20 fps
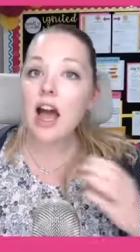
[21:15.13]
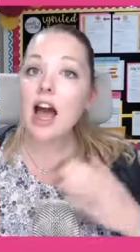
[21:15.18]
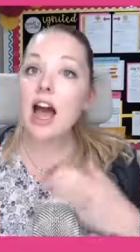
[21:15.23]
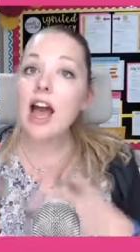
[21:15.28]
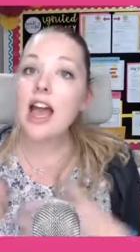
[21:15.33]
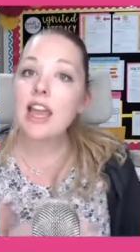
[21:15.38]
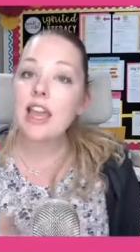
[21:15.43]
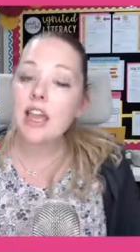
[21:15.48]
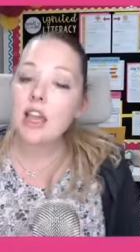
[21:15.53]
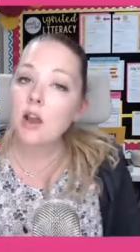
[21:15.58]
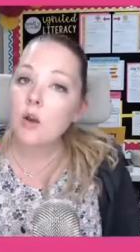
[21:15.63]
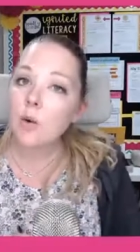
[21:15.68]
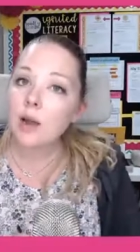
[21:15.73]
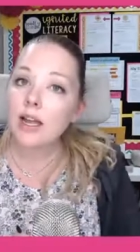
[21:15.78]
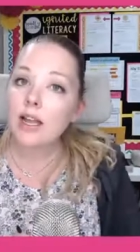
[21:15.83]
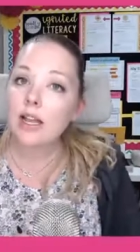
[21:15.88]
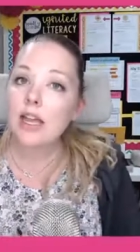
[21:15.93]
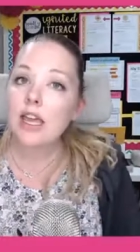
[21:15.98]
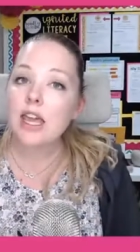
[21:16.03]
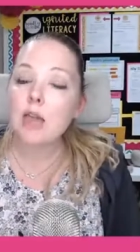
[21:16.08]
I can
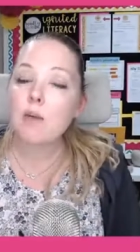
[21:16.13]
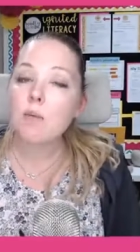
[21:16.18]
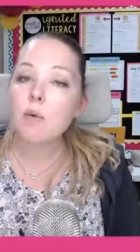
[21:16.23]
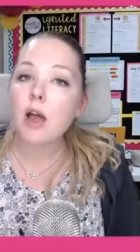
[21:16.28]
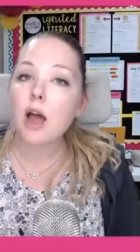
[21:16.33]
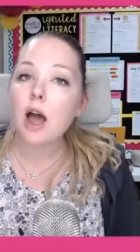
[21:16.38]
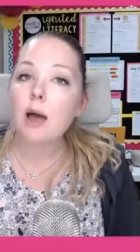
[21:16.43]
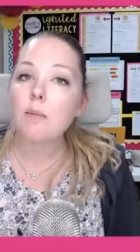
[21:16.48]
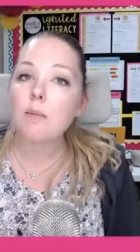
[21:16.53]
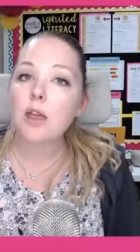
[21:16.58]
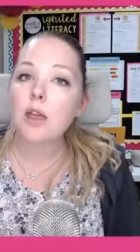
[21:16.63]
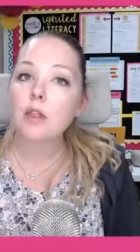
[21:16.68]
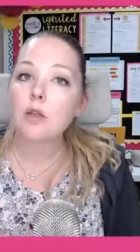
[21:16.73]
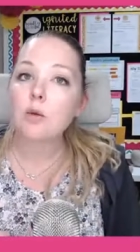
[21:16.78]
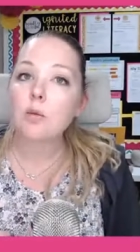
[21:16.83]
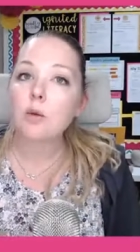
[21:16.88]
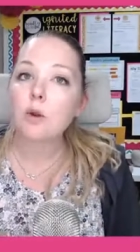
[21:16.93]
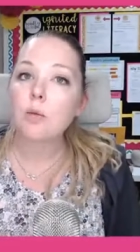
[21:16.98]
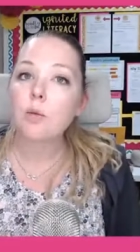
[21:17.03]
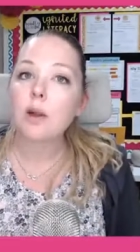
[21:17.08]
quickly keep a copy of
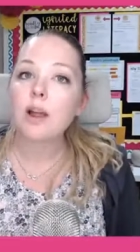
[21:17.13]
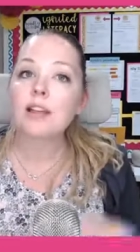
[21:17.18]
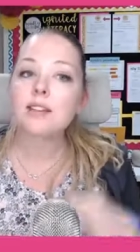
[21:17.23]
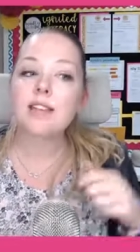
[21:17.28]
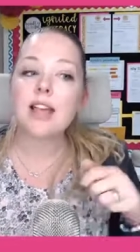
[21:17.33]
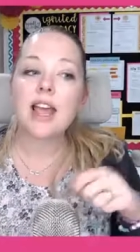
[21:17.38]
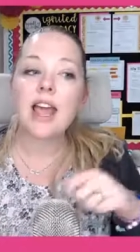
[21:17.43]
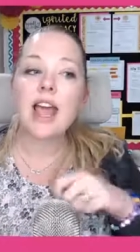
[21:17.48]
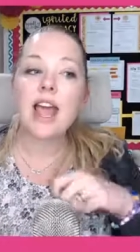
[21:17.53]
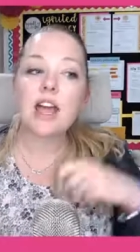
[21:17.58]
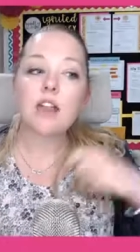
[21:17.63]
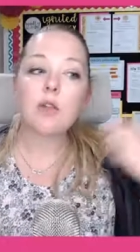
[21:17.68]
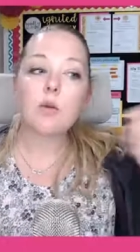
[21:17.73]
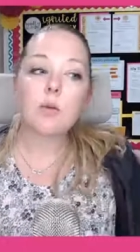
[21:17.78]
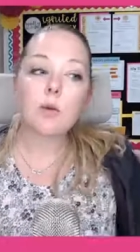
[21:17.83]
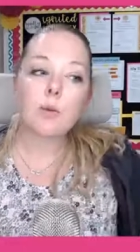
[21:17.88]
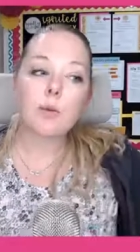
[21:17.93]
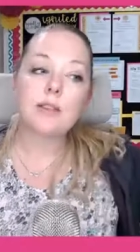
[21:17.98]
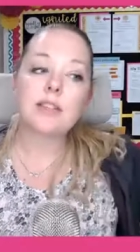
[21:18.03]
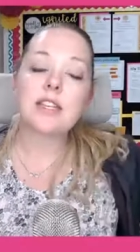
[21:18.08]
the rubrics, and the
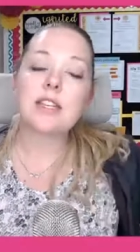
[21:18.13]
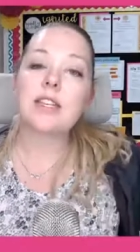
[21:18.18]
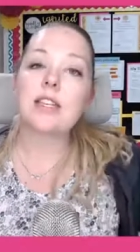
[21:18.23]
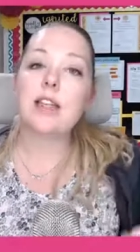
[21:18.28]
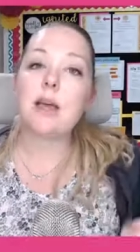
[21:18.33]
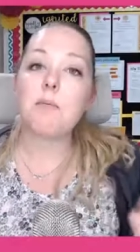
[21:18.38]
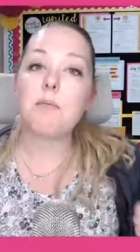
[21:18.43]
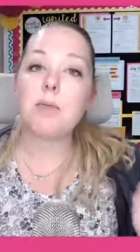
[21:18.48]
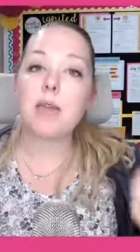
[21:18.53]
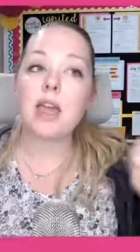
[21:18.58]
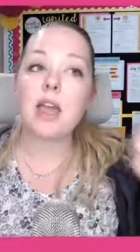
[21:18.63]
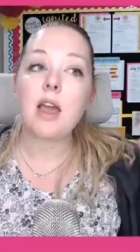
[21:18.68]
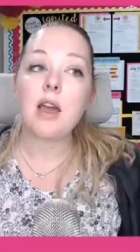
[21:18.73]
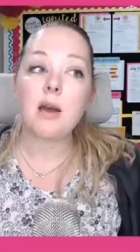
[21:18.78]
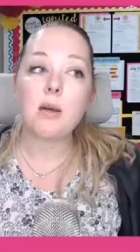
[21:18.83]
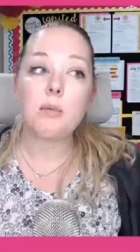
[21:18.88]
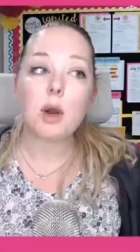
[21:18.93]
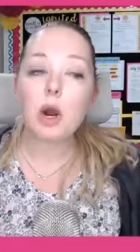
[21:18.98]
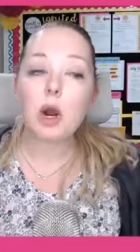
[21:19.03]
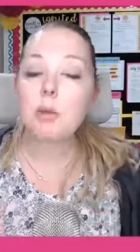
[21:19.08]
rubrics can then be
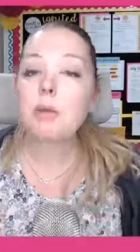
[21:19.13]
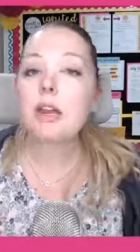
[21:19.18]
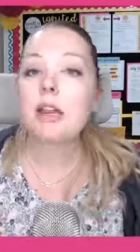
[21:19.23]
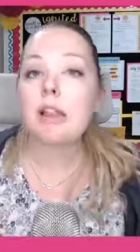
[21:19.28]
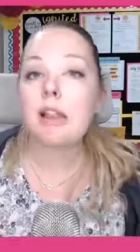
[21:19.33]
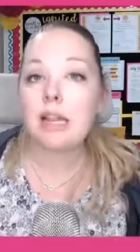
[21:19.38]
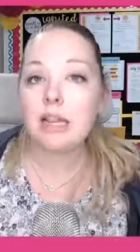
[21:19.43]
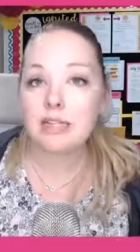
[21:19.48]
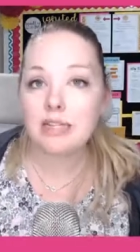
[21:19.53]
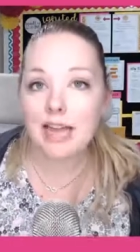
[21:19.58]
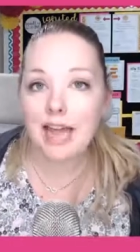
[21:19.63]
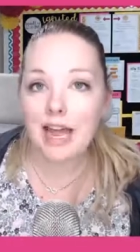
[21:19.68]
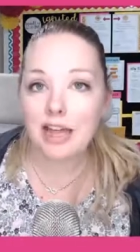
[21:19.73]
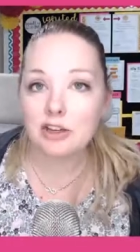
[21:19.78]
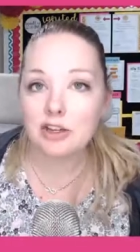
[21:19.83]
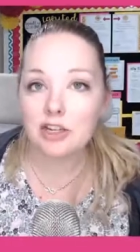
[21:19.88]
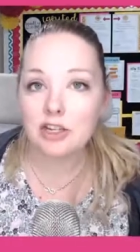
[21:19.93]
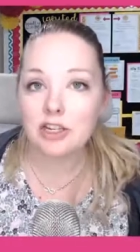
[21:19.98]
permanently attached